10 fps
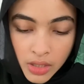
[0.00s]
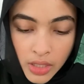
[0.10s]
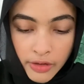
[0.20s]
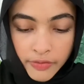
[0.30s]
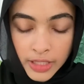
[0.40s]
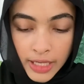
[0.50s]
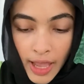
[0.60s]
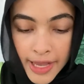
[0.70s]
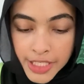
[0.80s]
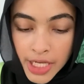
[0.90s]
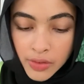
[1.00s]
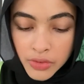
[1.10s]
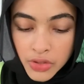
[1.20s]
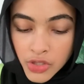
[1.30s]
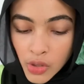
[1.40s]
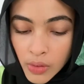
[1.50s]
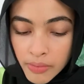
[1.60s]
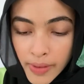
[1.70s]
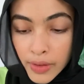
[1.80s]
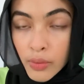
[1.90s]
I feel like eyeshadows show
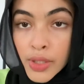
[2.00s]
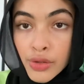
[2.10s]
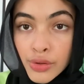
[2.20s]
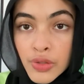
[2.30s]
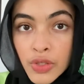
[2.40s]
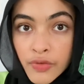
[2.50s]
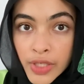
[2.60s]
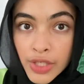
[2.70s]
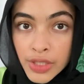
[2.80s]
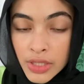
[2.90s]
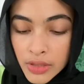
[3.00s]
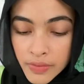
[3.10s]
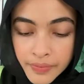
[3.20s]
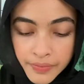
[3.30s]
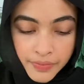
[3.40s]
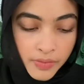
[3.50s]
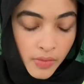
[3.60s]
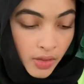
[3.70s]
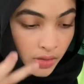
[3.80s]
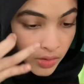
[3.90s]
up better when you use your fingers.
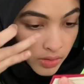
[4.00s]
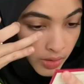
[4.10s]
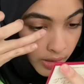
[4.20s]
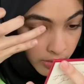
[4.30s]
Yeah.